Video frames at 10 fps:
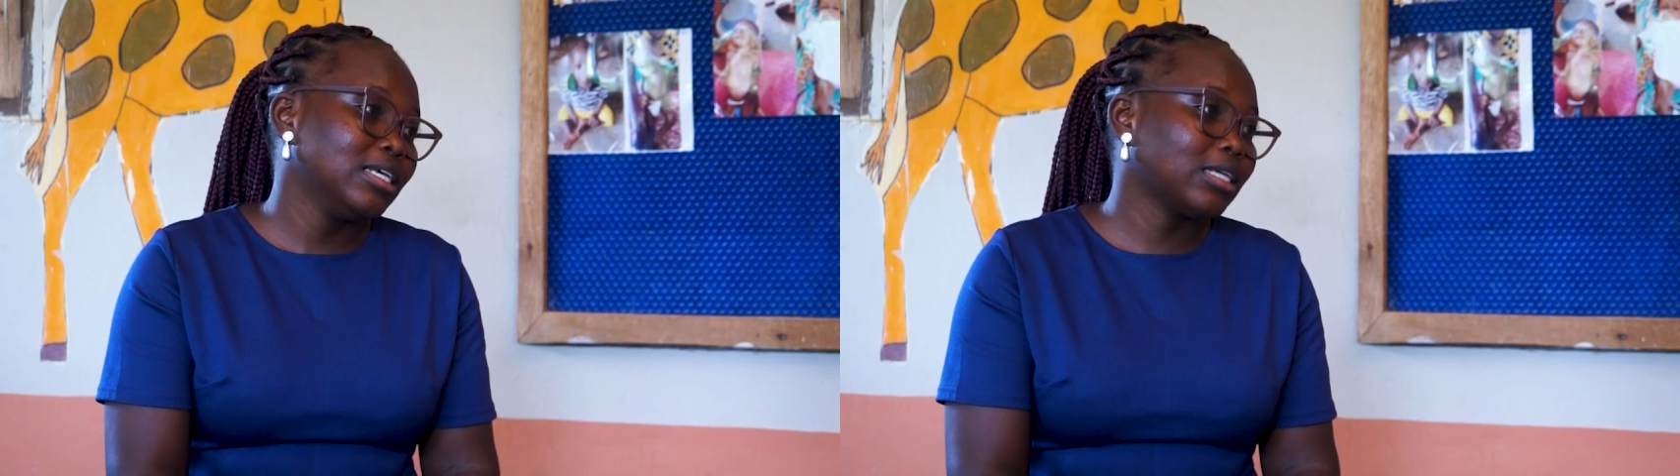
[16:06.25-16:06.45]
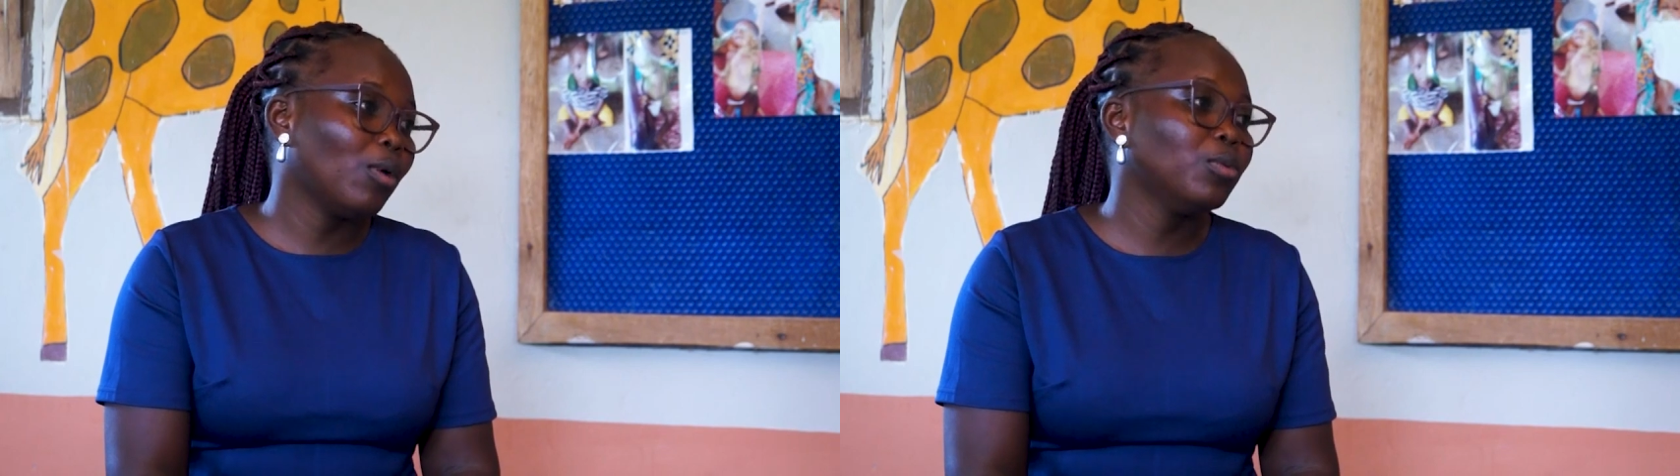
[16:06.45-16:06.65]

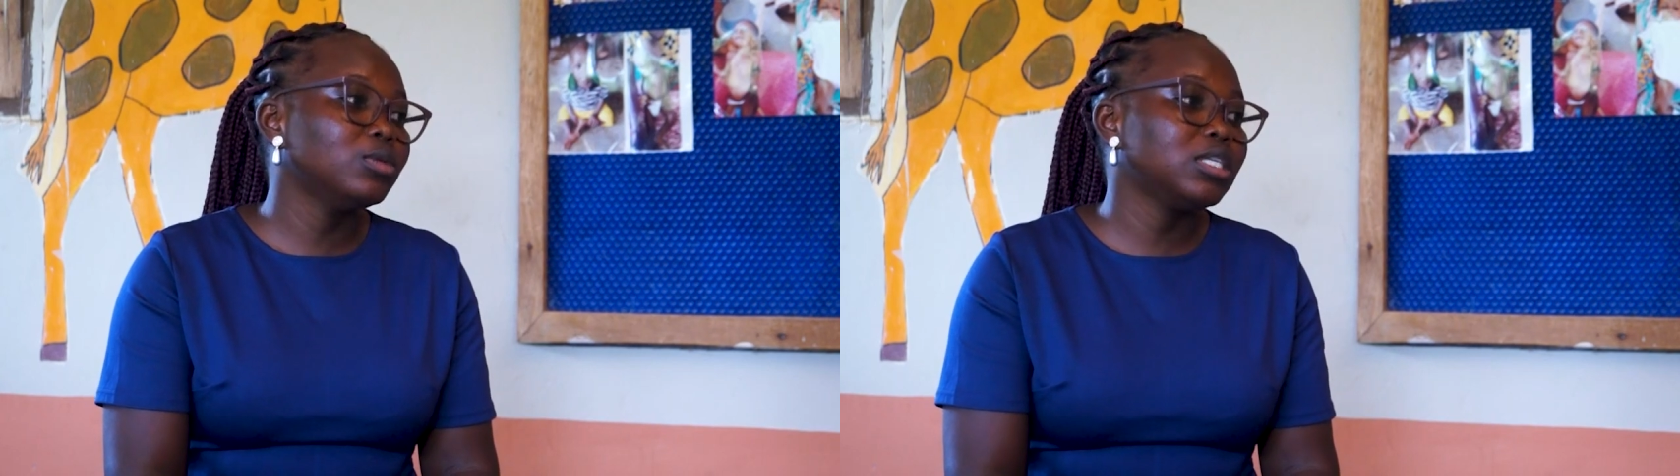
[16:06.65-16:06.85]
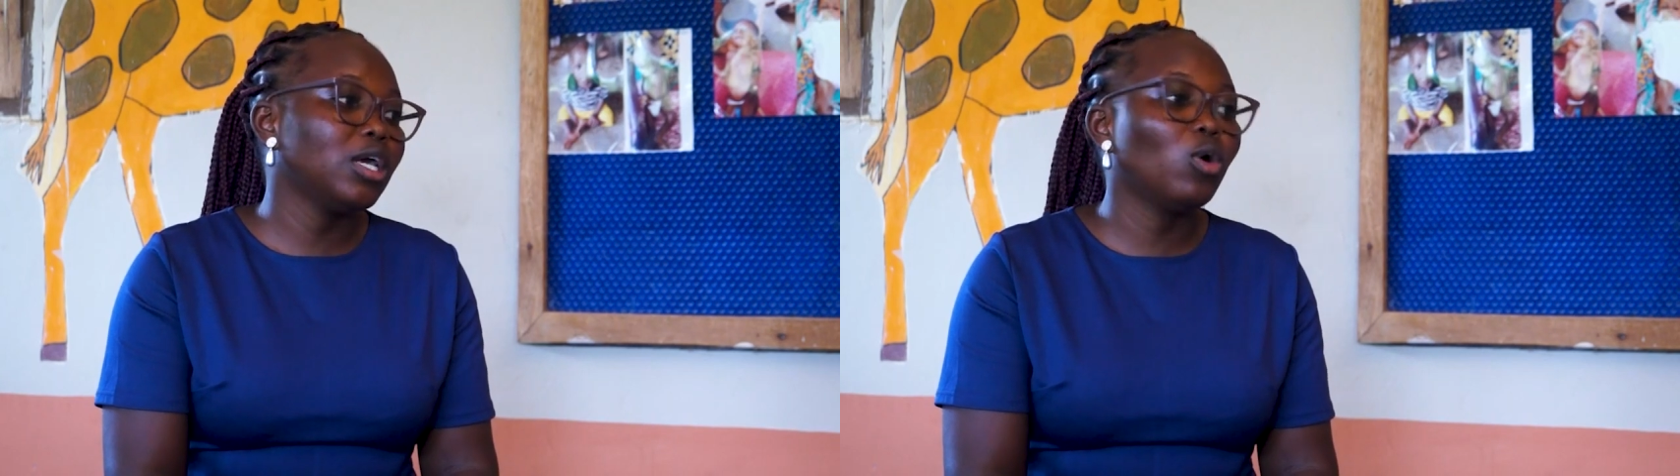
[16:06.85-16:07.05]
Some people
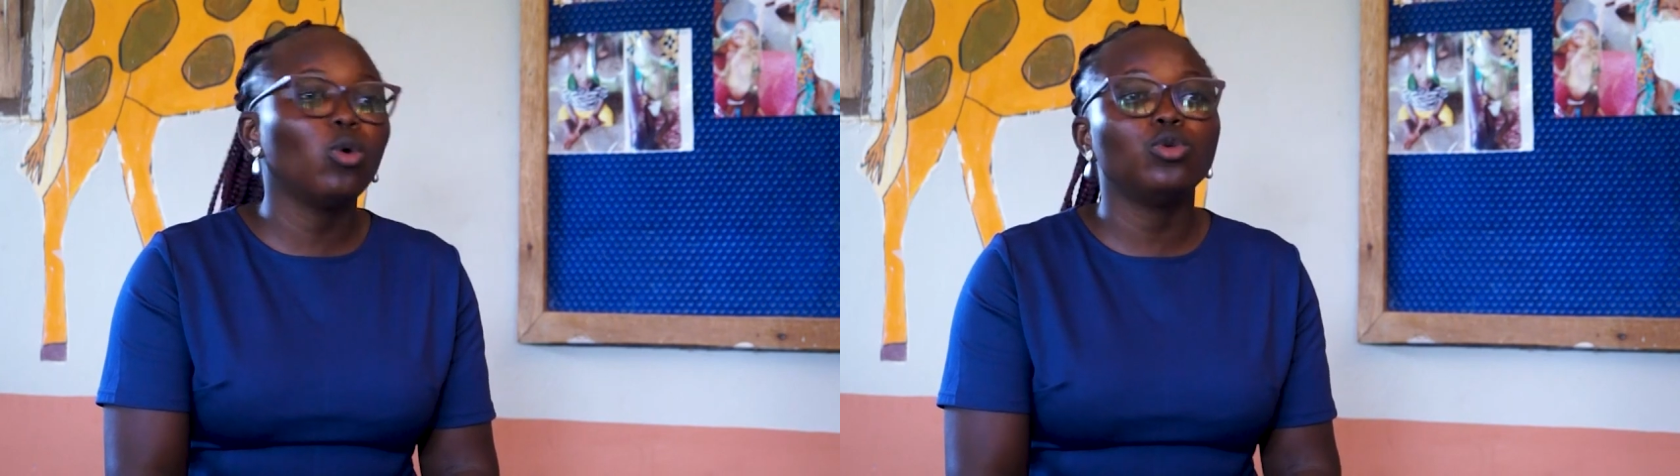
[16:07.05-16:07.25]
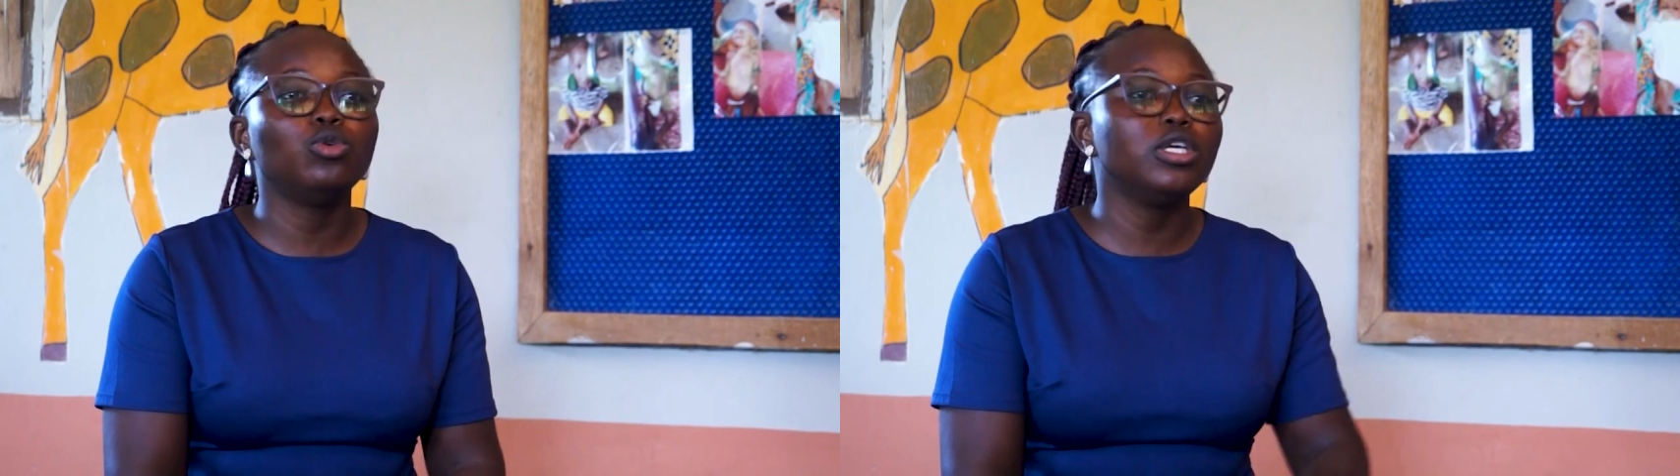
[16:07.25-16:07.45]
say,
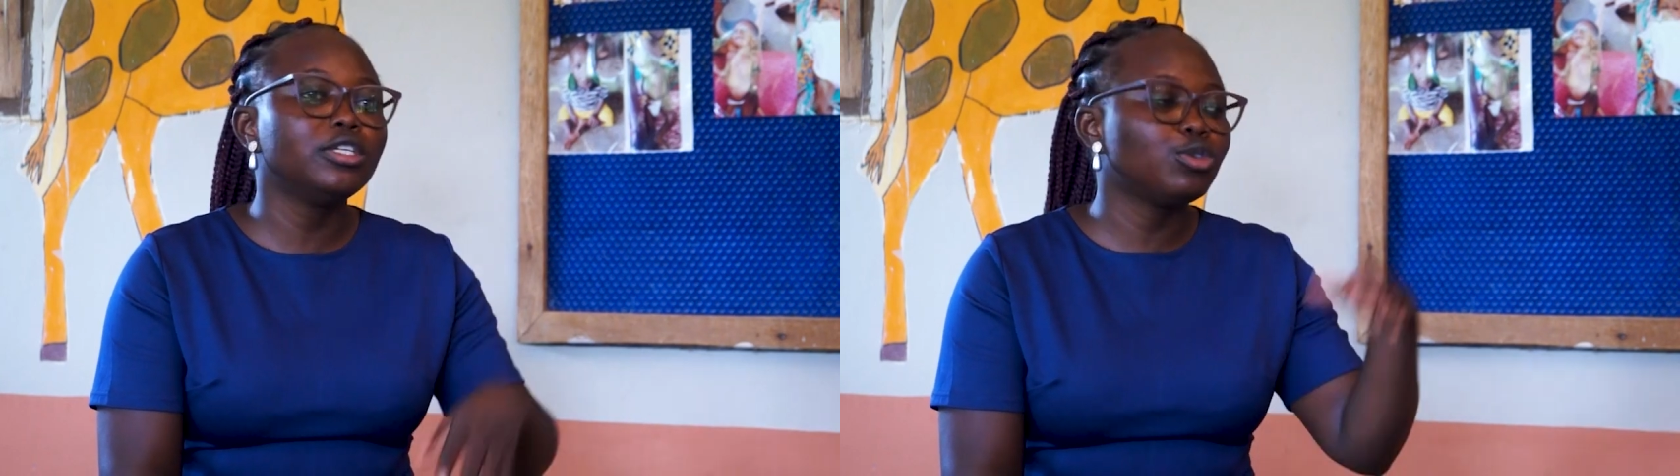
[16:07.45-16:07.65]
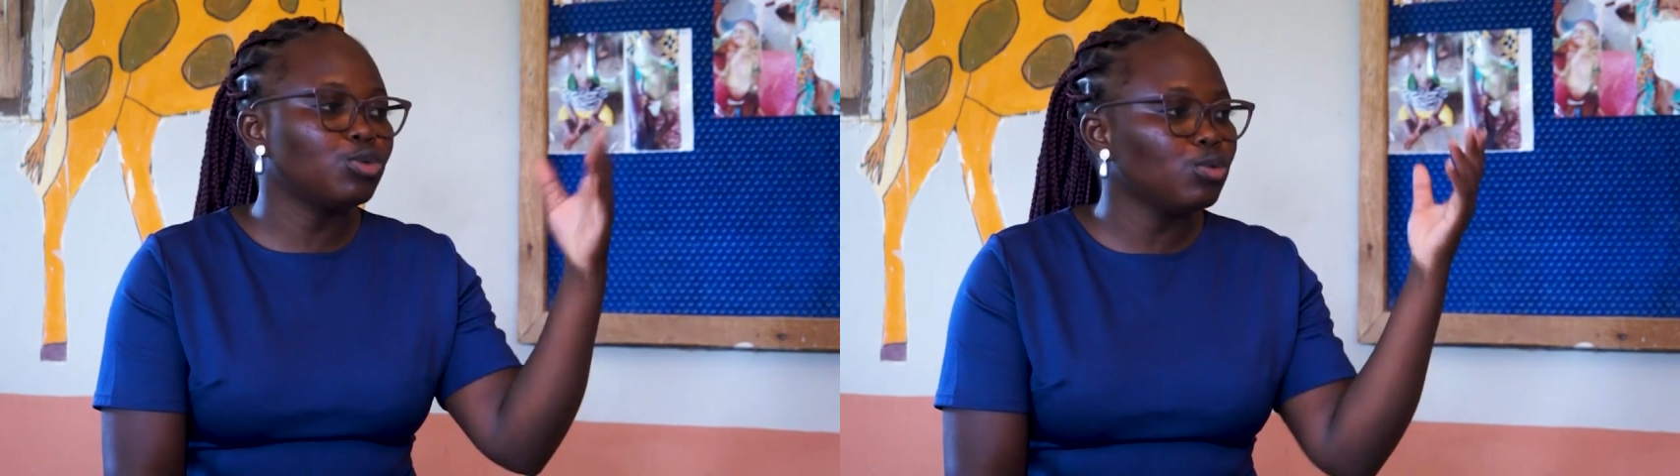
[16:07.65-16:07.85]
oh, you eat